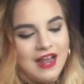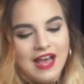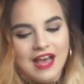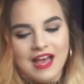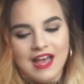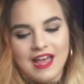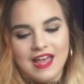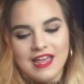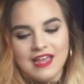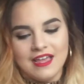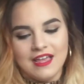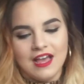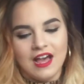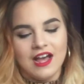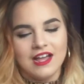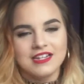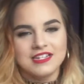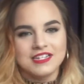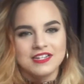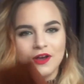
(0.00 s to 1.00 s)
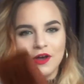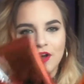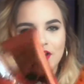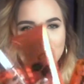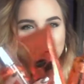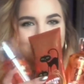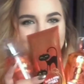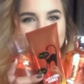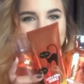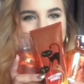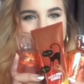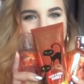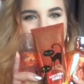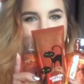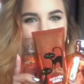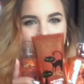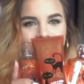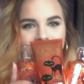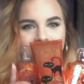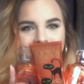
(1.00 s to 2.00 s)
I got all of the
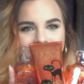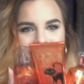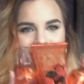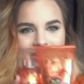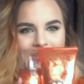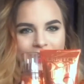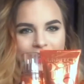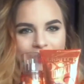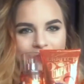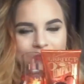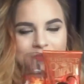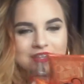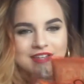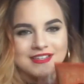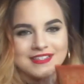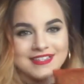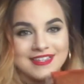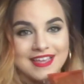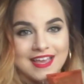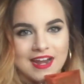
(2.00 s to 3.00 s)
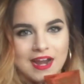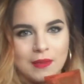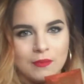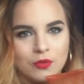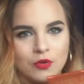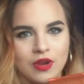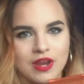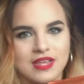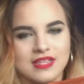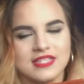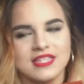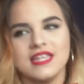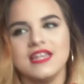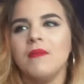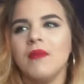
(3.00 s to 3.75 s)
body care because, again, I'm crazy.